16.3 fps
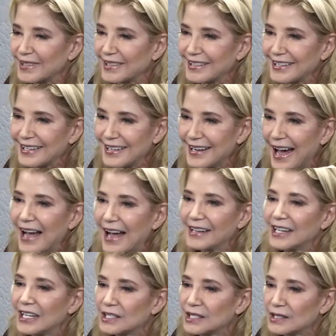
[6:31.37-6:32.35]
not
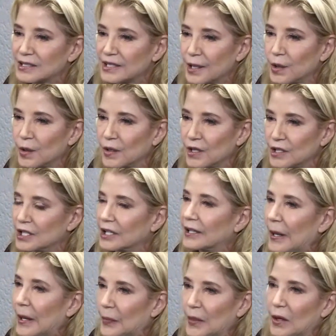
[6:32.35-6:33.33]
necessarily to
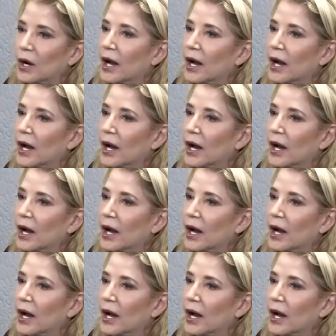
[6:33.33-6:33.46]
get their